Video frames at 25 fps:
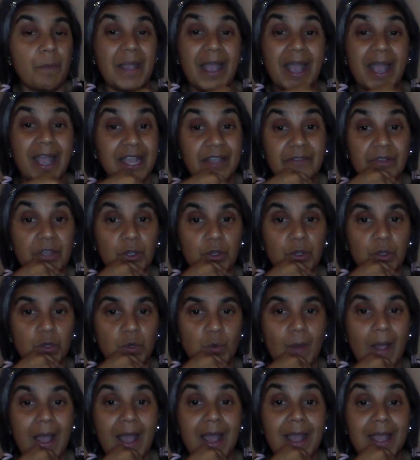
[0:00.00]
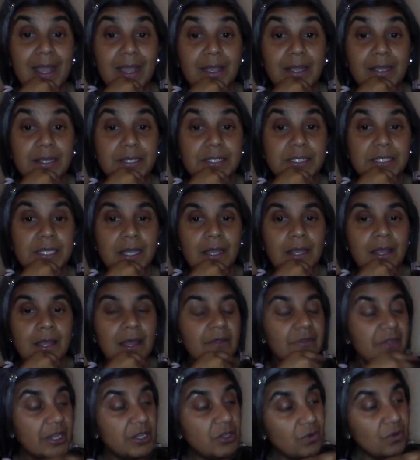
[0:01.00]
behave in good ways,
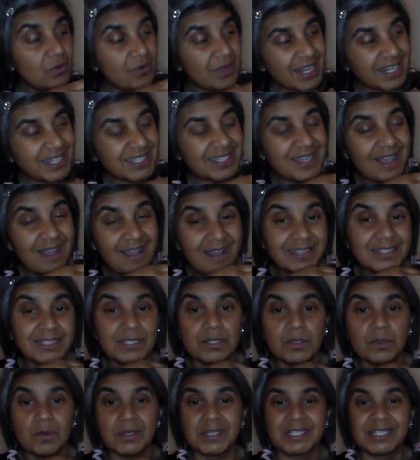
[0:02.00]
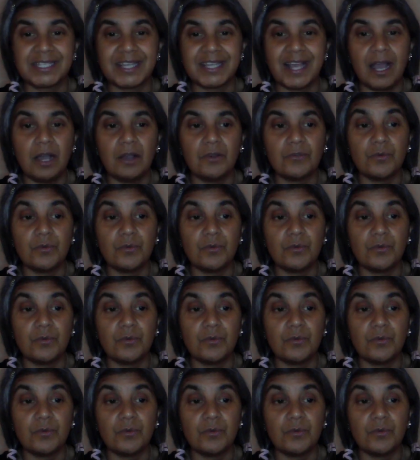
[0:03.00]
then you need to ask yourself,